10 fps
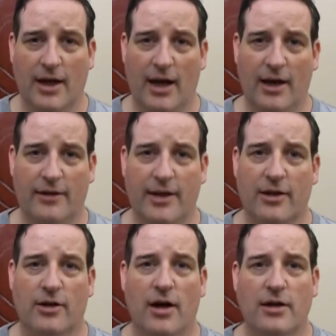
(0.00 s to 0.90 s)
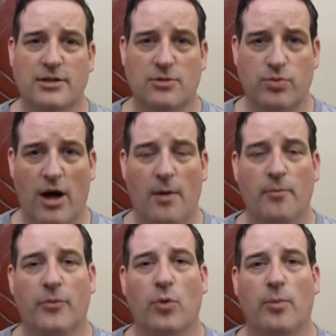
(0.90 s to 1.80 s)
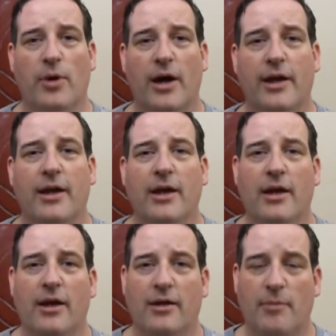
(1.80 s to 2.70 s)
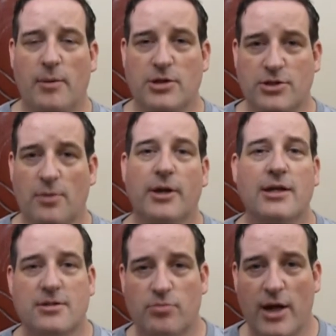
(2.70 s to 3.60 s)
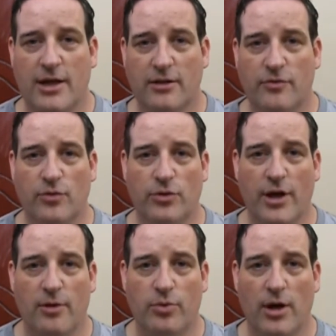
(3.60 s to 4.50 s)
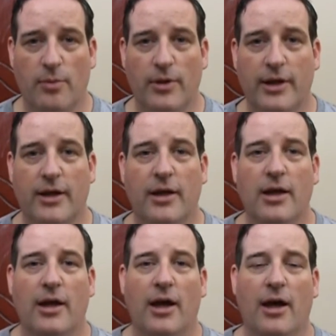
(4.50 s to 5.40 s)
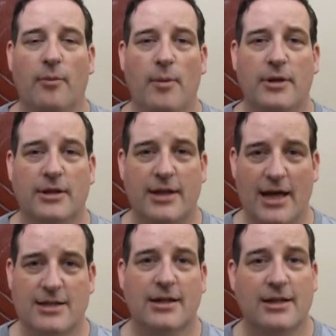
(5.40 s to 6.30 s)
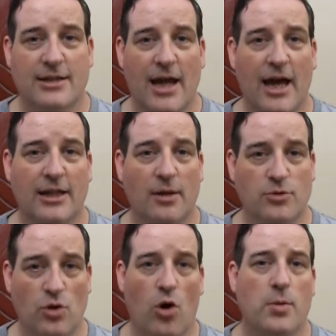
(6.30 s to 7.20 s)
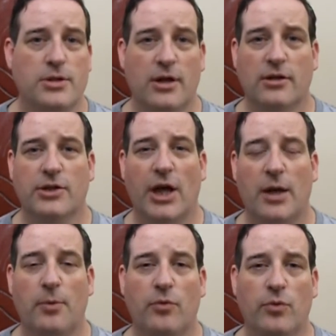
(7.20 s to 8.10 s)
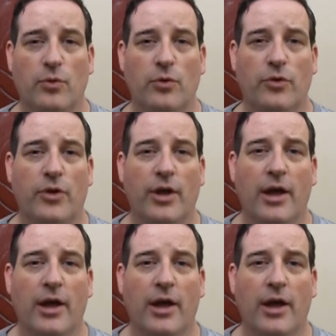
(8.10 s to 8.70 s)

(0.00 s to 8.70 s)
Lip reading: and then it causes problems whereby maybe the stomach isn't breaking the food down properly, maybe the intestines can't absorb certain type of foods.